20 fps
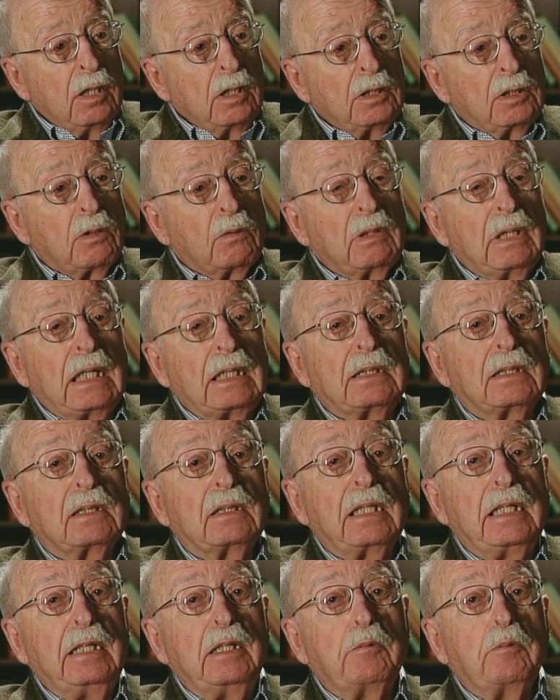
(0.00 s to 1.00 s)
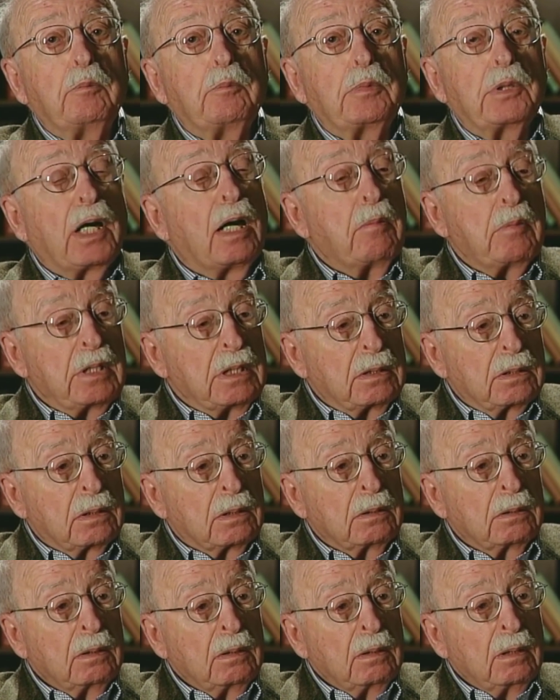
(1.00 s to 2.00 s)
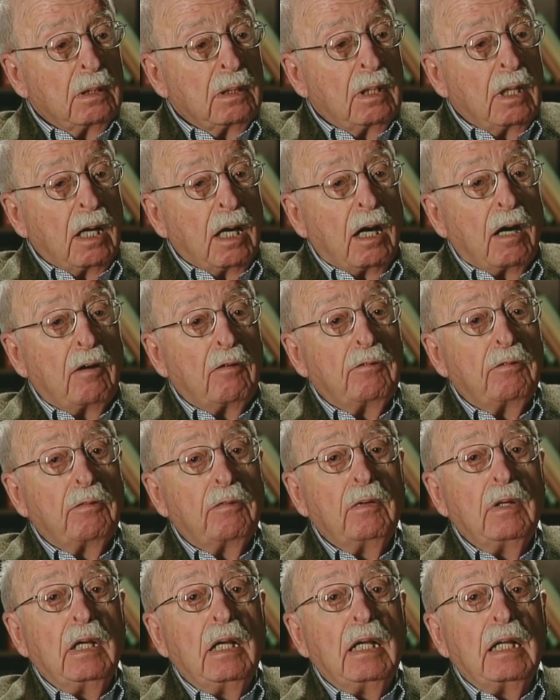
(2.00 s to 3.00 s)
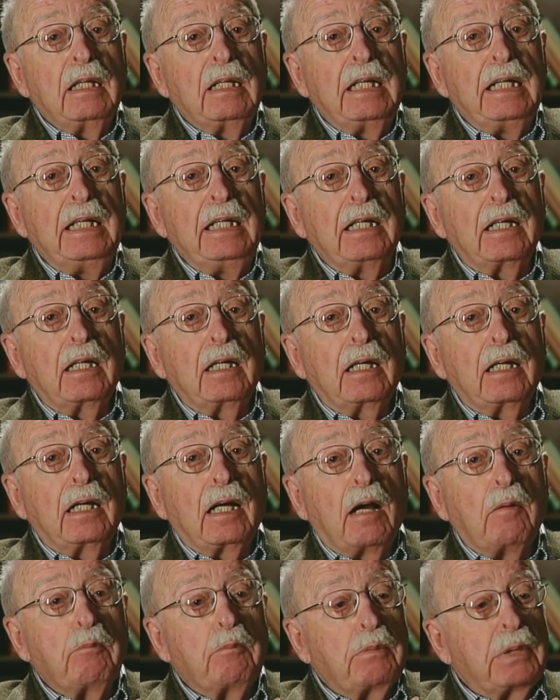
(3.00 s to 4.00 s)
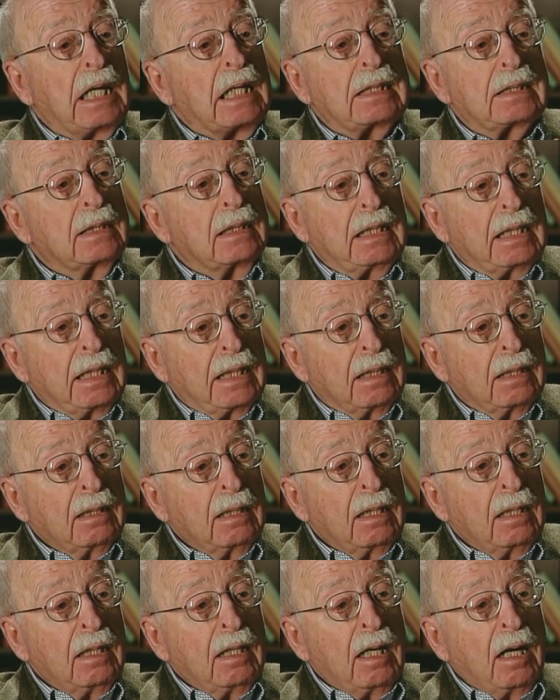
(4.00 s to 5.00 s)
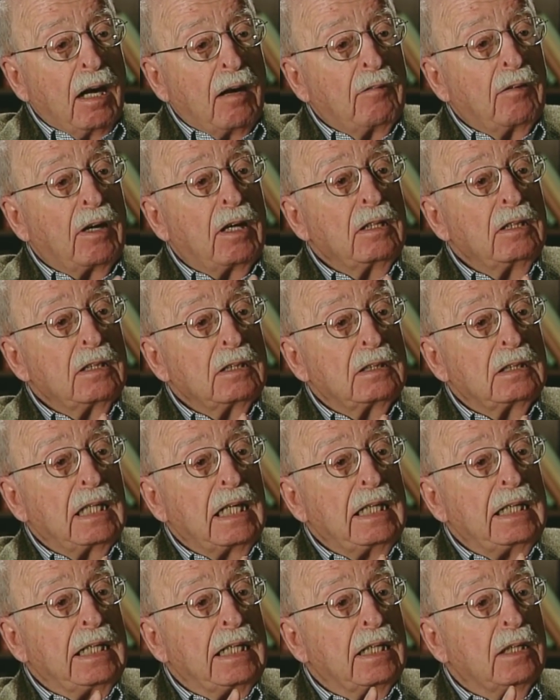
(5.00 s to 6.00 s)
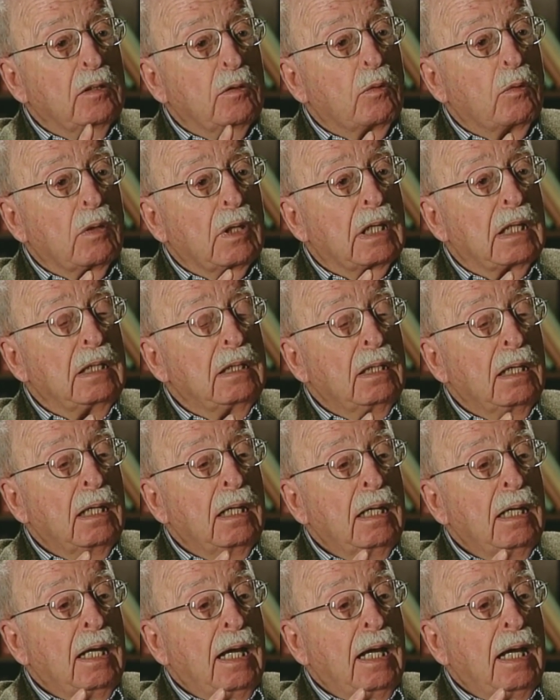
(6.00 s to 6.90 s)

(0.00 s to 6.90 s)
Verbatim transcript: So that's the promise of the complexity of understanding an organ